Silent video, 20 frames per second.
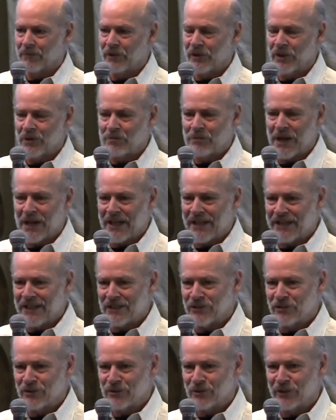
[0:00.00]
But the body
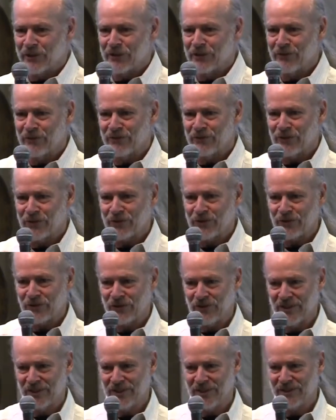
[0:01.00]
is only the
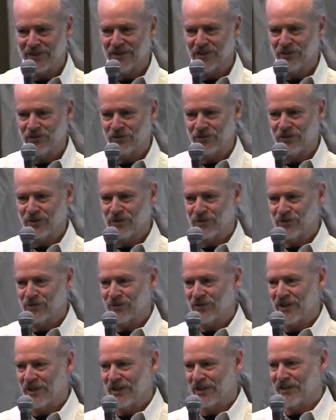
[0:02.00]
first thing that
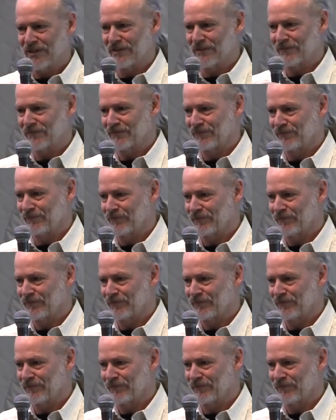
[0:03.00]
slows down.